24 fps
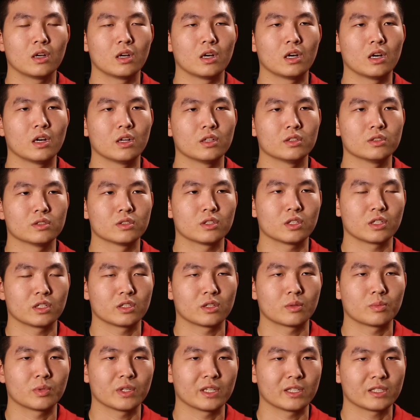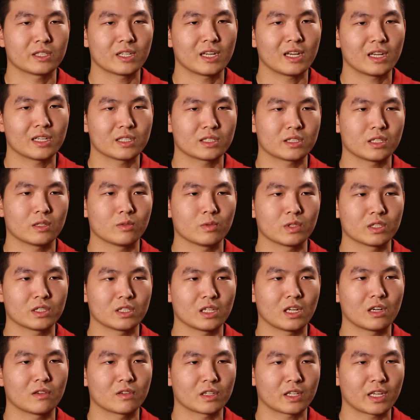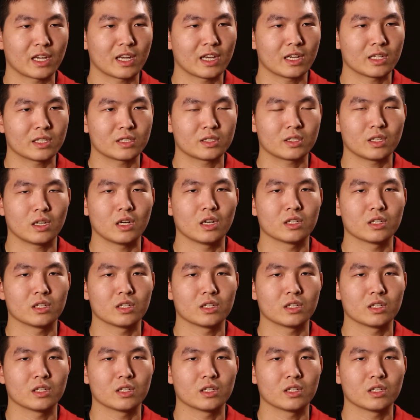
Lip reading: And in the playtest, we see our guests